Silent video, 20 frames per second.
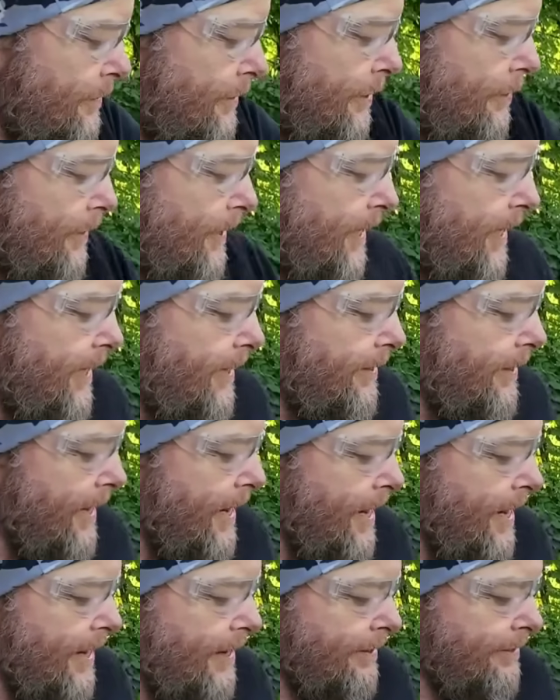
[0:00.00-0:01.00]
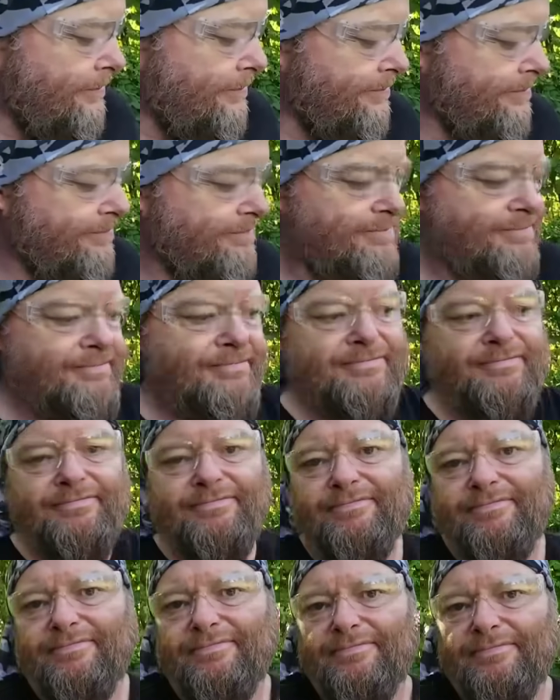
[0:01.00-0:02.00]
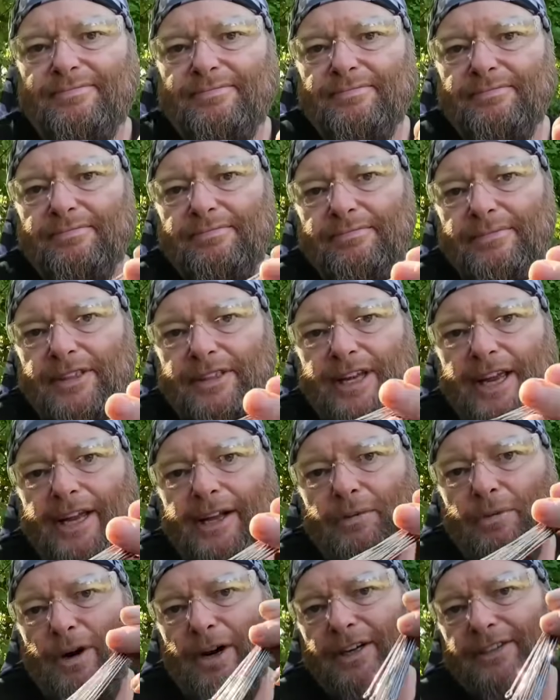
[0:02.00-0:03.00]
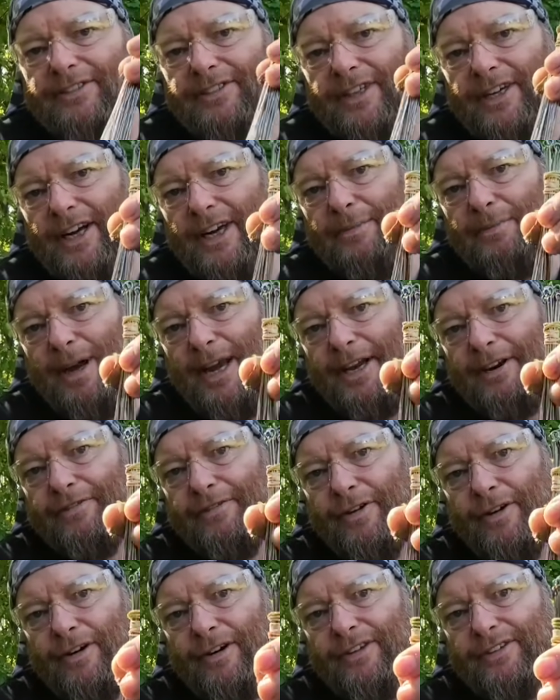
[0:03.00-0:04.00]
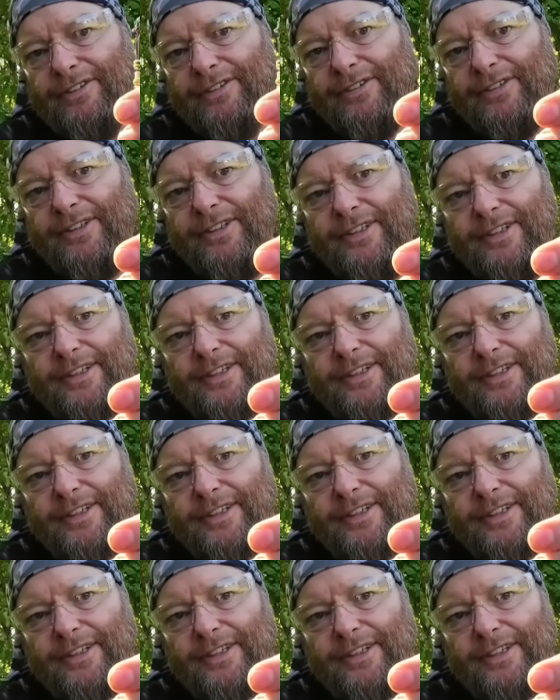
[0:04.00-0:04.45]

So here are the tail wires that I make for it.